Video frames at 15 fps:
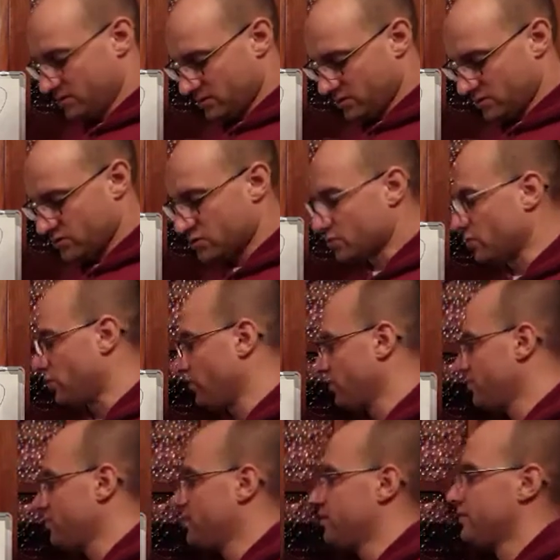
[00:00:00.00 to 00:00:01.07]

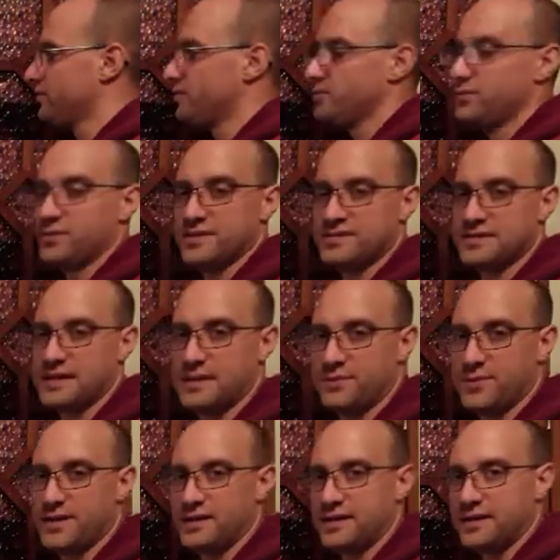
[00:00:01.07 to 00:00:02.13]
controls to the
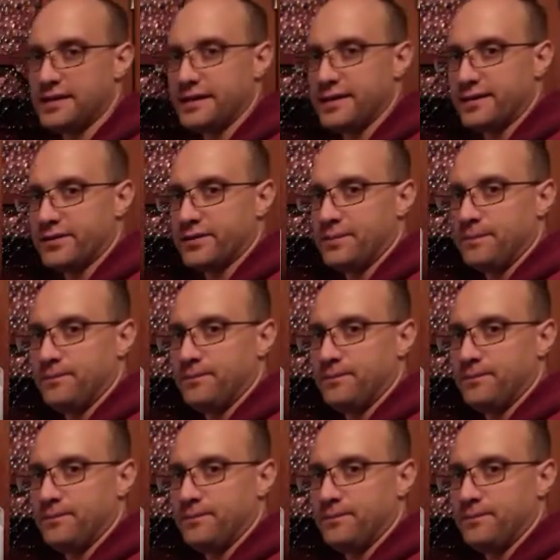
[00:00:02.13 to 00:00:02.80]
sediment yield.